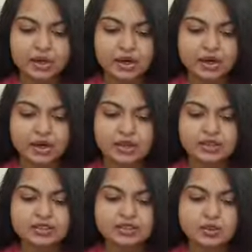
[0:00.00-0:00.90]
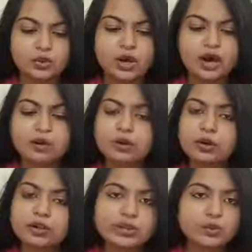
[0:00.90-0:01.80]
Okay, so our
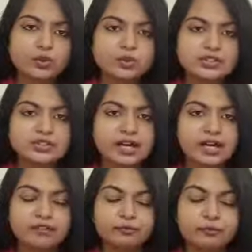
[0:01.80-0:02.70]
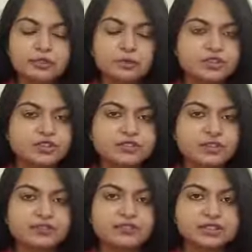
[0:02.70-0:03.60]
online courses have pretty much the
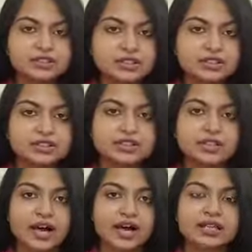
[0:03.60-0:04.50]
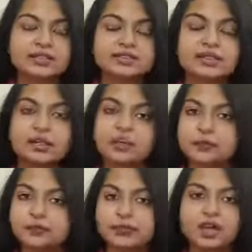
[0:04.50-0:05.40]
same facilities as
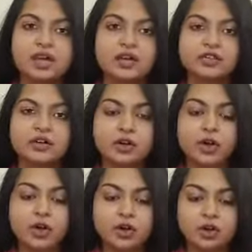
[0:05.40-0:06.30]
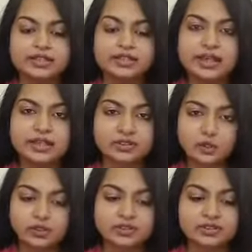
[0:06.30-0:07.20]
the on-site
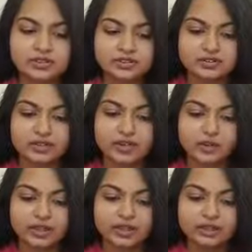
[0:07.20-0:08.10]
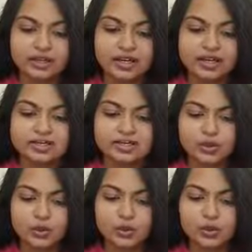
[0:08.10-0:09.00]
courses. Okay,
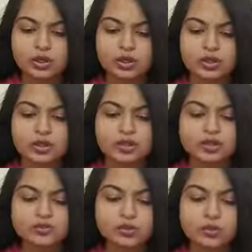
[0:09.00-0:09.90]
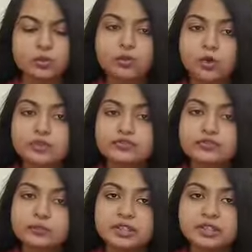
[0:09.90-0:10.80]
so if you want to
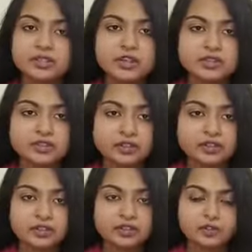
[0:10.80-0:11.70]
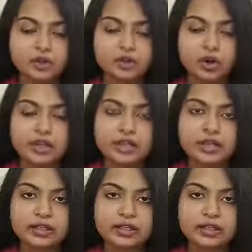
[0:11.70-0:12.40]
familiarize yourself with online